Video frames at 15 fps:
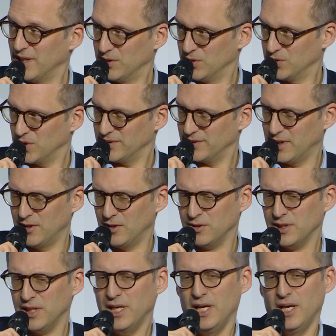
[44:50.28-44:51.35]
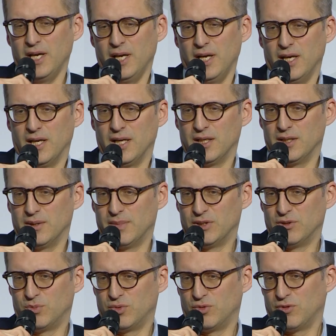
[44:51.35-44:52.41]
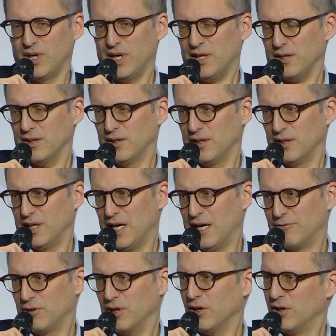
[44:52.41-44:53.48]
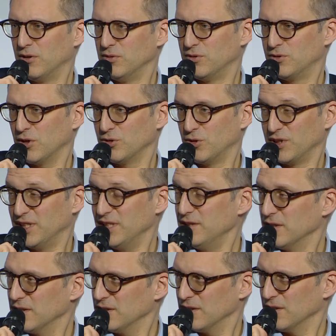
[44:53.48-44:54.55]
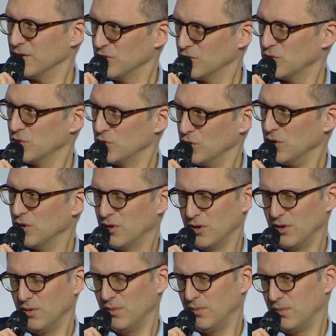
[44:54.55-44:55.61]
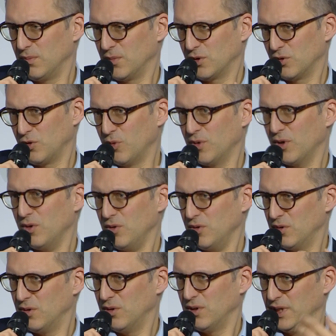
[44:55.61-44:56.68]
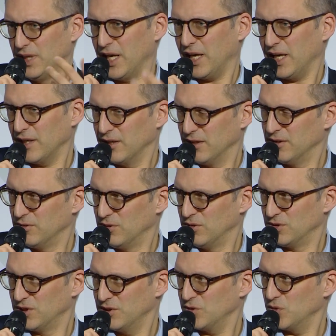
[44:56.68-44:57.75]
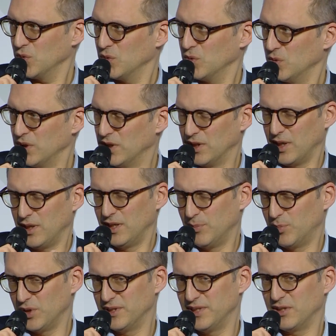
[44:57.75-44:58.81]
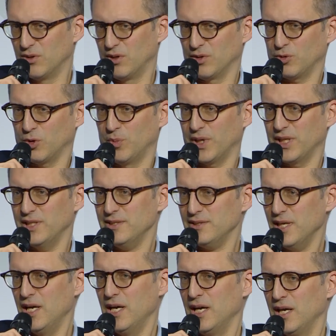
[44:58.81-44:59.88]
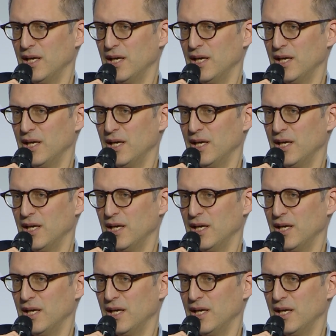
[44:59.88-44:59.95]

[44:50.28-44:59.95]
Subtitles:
working, doesn't matter what the language is, where the country is, that they're going to have a guide as to how the management rules and the